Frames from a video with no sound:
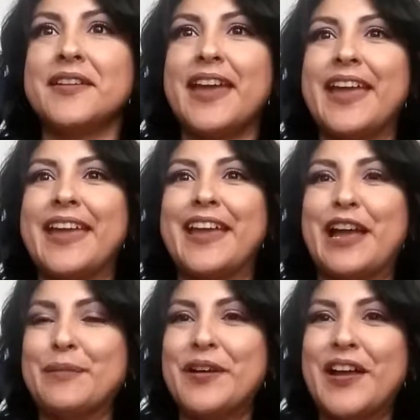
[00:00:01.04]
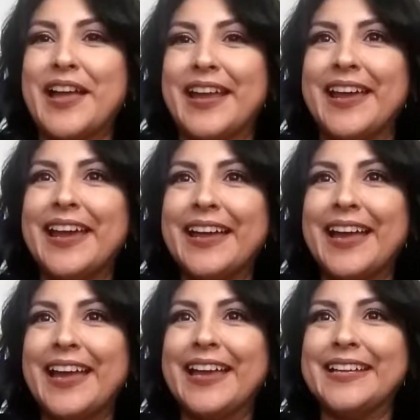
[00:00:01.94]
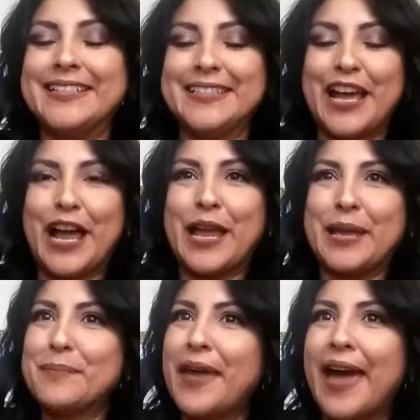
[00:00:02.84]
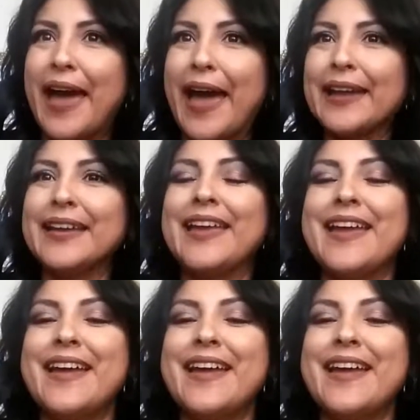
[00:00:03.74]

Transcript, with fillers: Okay, I'm on. Hi guys, I'm back.